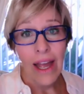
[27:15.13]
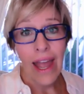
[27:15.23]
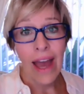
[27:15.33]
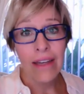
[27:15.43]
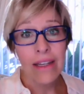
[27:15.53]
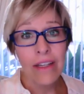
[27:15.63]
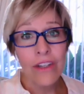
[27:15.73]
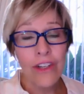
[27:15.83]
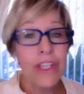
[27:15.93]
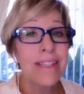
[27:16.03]
And
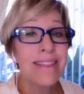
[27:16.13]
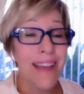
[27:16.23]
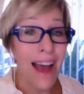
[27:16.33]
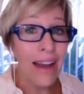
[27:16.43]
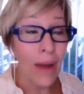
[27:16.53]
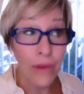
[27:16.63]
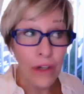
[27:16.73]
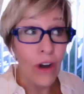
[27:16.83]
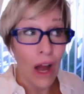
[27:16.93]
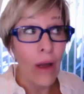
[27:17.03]
she sat,
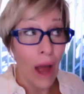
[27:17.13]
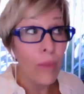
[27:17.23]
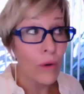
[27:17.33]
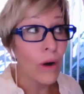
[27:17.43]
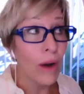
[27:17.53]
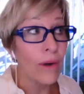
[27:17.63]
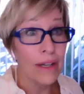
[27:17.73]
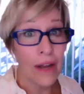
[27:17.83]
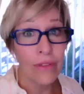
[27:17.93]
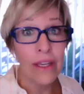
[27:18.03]
I will cry right
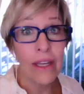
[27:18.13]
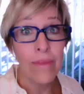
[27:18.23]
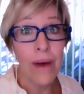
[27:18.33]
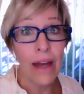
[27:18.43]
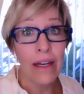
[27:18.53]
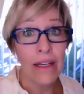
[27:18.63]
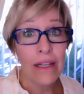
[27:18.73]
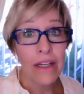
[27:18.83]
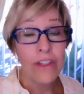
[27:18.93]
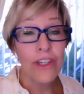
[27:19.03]
now thinking about it.
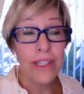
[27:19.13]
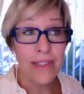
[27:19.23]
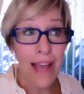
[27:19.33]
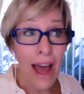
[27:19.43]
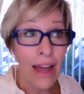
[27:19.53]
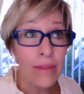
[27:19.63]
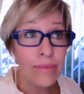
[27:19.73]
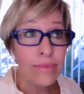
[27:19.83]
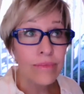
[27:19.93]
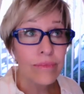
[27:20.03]
She sat
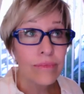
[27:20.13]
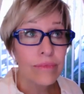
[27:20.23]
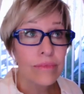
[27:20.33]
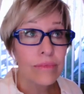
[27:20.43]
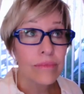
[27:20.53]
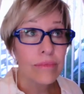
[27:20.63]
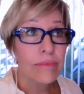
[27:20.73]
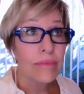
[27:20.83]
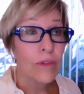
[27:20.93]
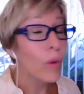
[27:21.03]

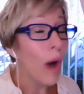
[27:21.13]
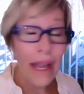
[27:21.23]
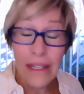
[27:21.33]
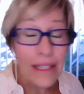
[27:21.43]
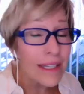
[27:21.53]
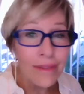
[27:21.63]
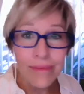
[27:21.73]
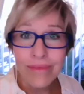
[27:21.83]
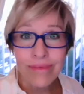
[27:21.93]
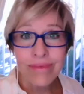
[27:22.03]
quietly
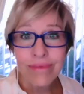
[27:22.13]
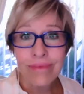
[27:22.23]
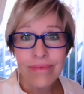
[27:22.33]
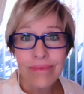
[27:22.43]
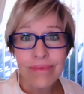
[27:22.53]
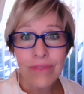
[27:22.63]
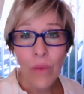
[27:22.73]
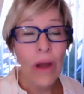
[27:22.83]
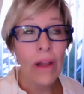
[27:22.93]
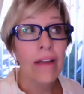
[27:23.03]

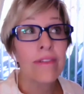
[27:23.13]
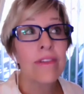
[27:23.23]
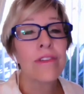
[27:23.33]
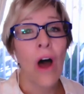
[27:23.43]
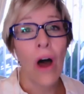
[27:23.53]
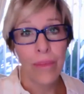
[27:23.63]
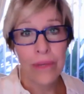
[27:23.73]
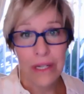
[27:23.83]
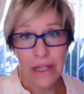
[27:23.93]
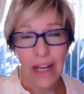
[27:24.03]
while I sobbed,
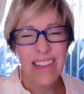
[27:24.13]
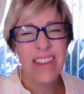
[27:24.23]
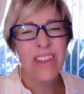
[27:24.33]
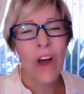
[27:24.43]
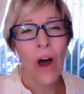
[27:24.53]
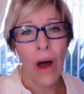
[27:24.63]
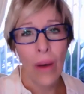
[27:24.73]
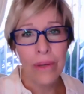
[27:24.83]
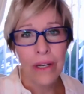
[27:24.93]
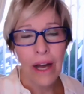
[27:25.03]

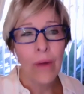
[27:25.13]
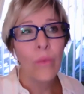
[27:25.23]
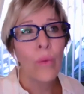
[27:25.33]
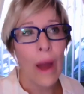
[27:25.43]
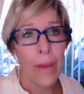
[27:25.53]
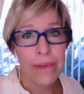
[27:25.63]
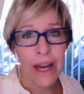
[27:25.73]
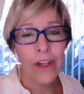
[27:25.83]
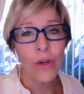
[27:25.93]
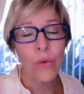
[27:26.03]
I wept,
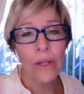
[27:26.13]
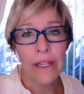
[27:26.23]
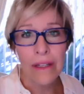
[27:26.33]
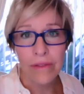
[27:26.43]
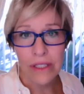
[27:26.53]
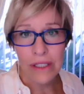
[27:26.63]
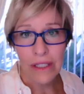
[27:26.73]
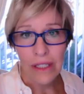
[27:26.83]
I grieved.